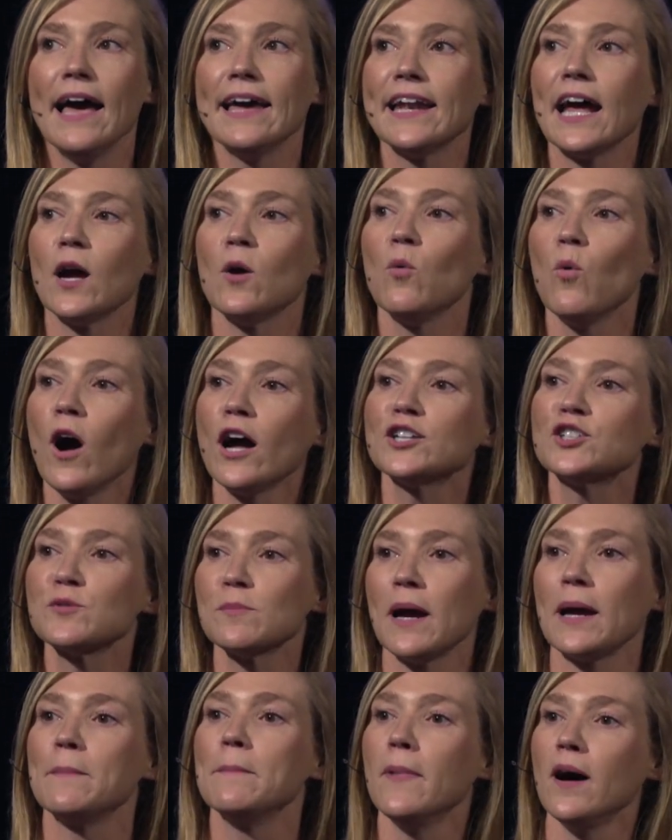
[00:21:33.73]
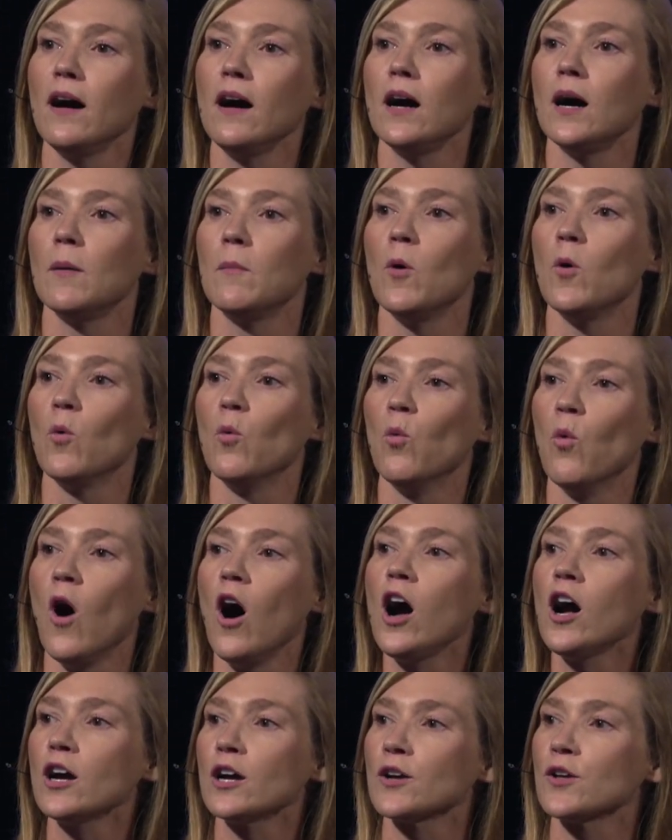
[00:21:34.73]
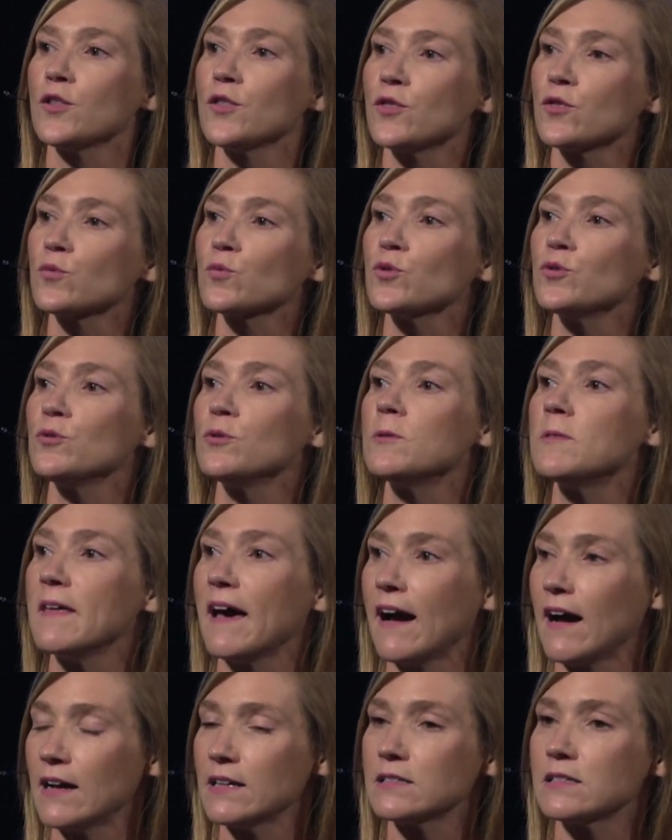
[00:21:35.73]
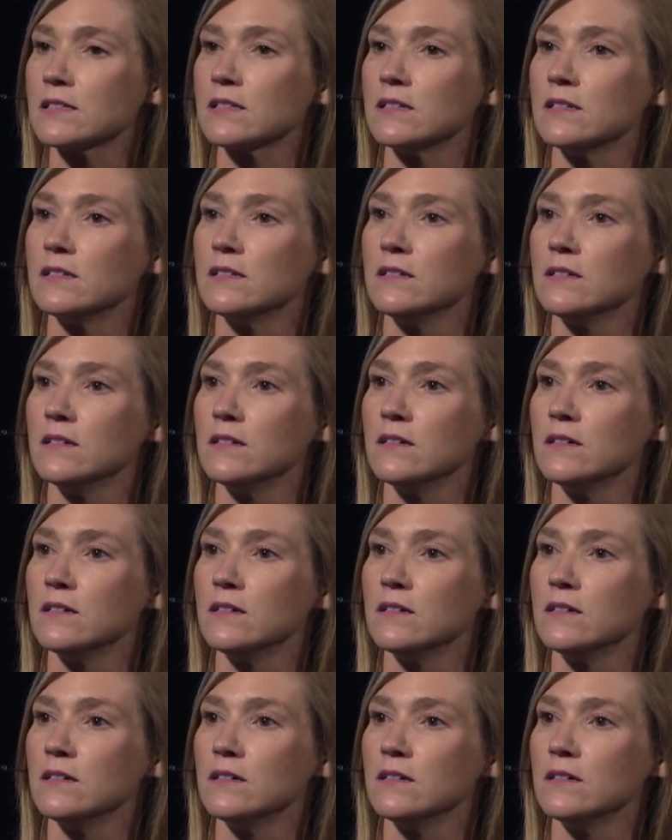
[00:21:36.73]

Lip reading: And I watched my mom walk through that